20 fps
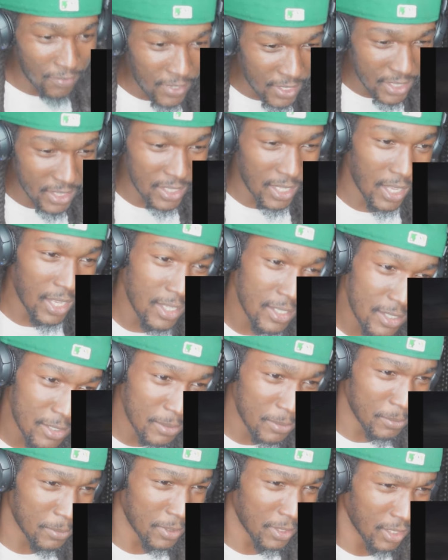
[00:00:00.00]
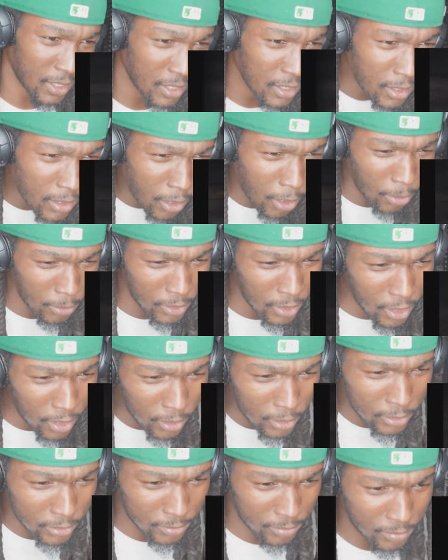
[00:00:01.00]
There's a week. Hold on.
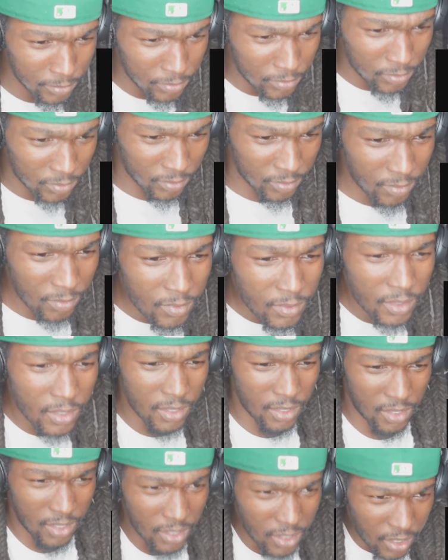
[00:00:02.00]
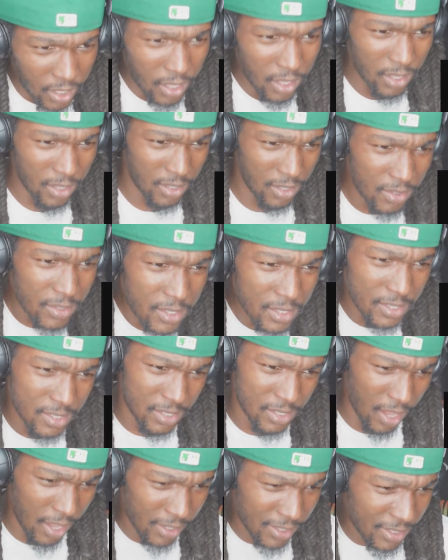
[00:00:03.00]
Yeah.
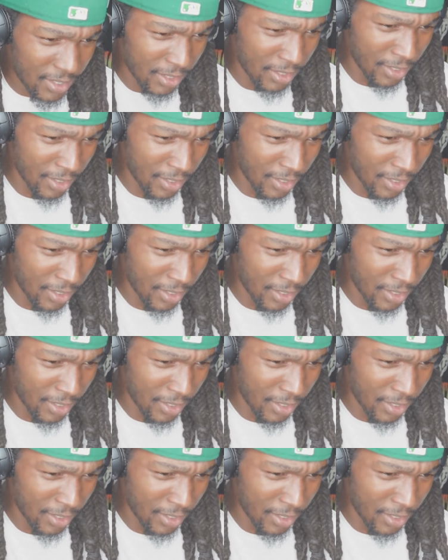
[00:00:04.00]
Second.